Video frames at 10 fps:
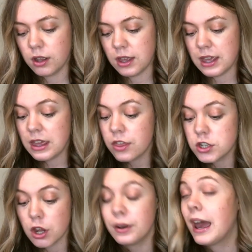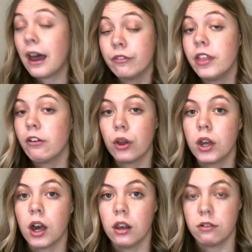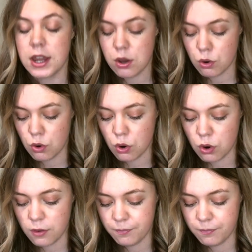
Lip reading: either don't have their own cutlery or